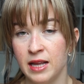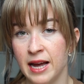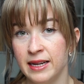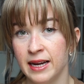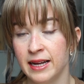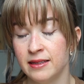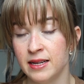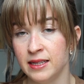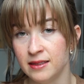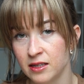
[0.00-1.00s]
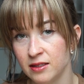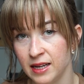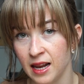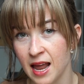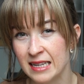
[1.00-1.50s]
I can insert
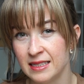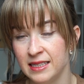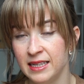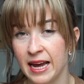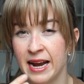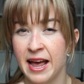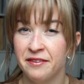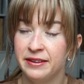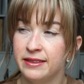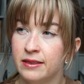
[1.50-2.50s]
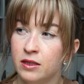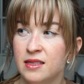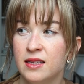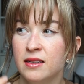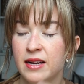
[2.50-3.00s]
the elastic and have it
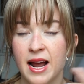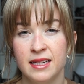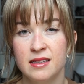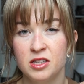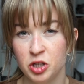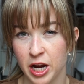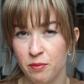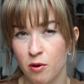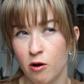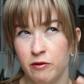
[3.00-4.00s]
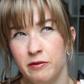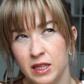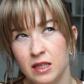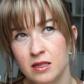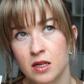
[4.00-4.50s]
still the nice shape of
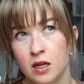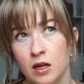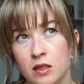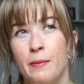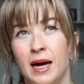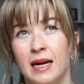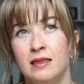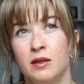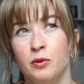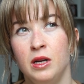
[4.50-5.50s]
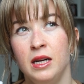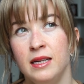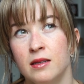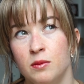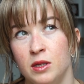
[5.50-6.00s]
fitted skirt, but with
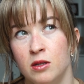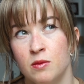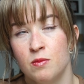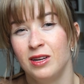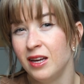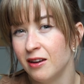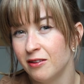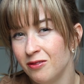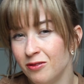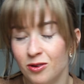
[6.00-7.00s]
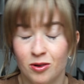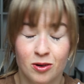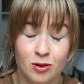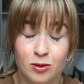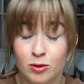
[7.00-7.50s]
little bit give, you
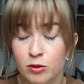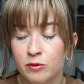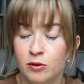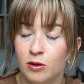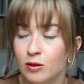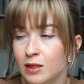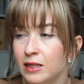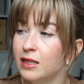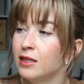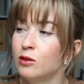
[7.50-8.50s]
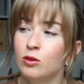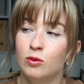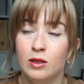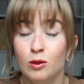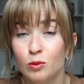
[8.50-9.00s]
know, you go for holidays,
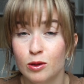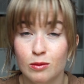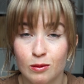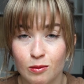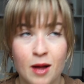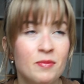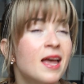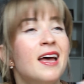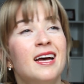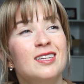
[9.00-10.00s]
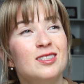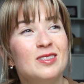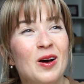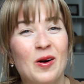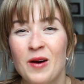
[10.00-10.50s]
you eat more, blah blah blah.
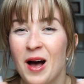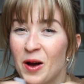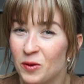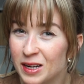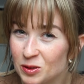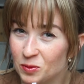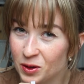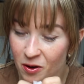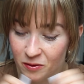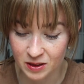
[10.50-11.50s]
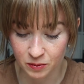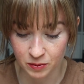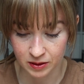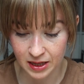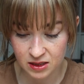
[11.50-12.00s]
So I wanted to be
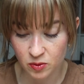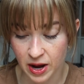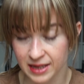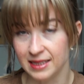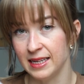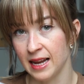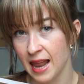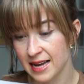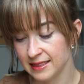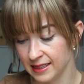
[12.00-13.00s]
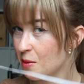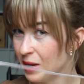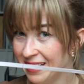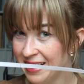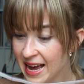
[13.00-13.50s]
comfortable, that's why the elastic.
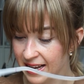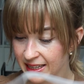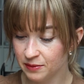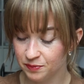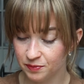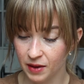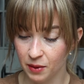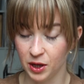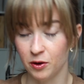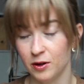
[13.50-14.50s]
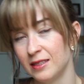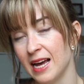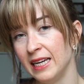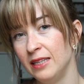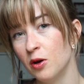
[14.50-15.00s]
But then, because
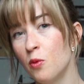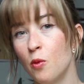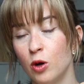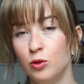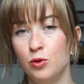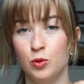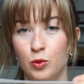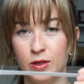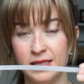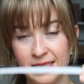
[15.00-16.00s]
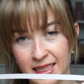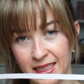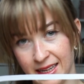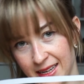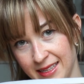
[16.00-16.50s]
I don't want to
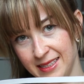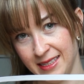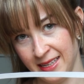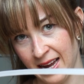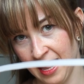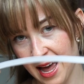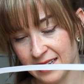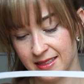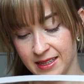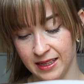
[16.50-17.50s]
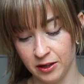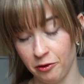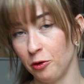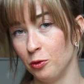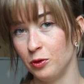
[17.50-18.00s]
see the elastic
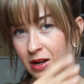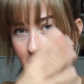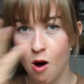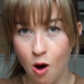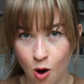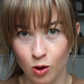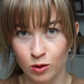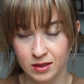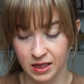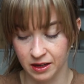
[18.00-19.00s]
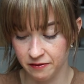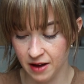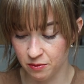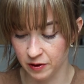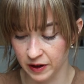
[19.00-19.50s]
through the holes in the
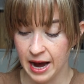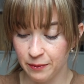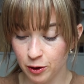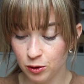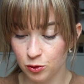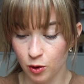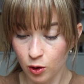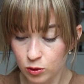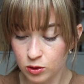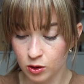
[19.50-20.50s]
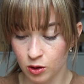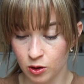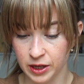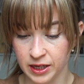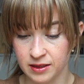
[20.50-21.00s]
fabric, I'm going to
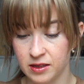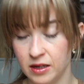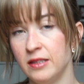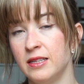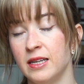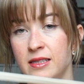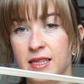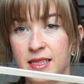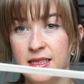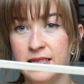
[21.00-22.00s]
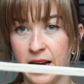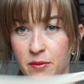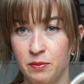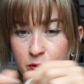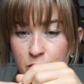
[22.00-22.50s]
also insert this
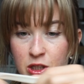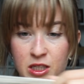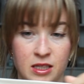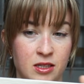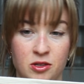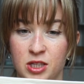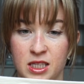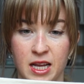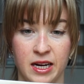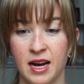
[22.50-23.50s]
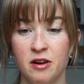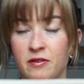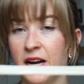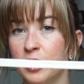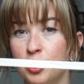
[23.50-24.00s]
tape, which is just like kind of
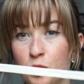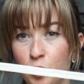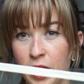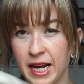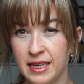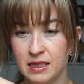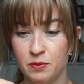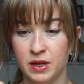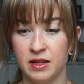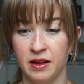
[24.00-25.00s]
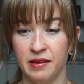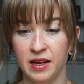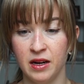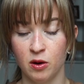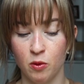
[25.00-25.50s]
like a shoelace but a
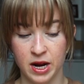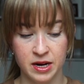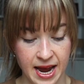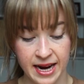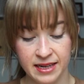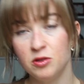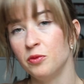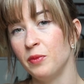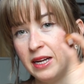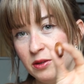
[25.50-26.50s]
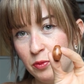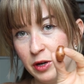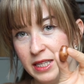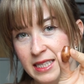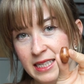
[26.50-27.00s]
thicker one, and to make it
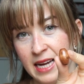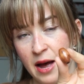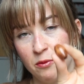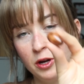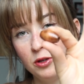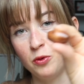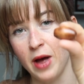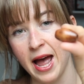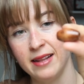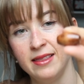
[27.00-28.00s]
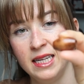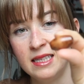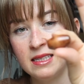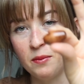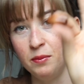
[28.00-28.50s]
pretty I'm going to add
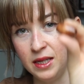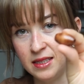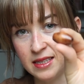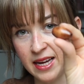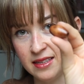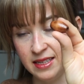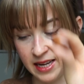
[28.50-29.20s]
these beads at the